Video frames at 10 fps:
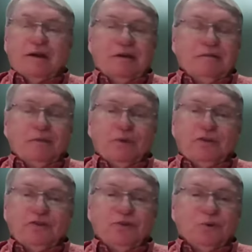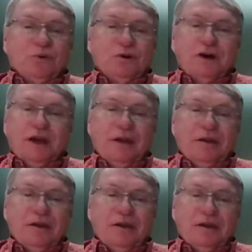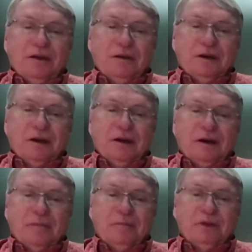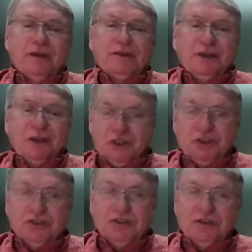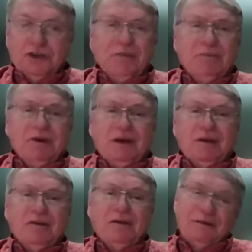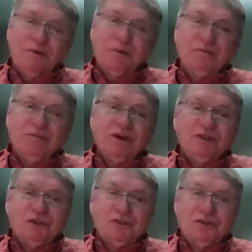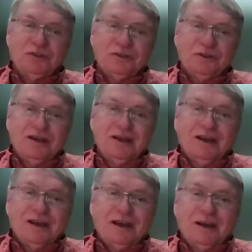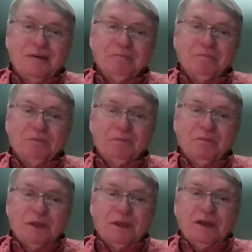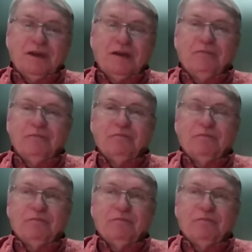uh, once the war ended, uh, plantations came in with a vengeance. Um, and